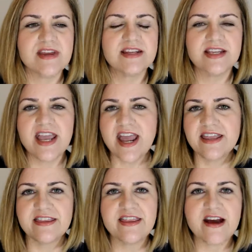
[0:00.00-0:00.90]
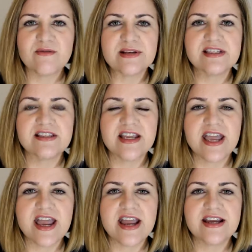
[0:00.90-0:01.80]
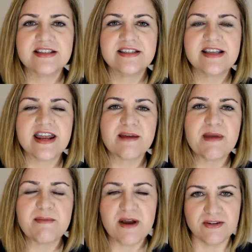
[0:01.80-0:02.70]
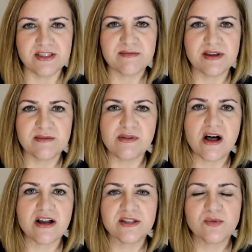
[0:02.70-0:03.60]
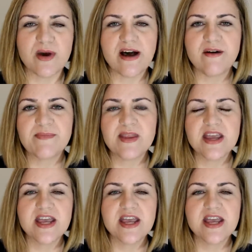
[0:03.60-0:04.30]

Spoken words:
indicate that that wasn't the case, and I may post them on the blog as well.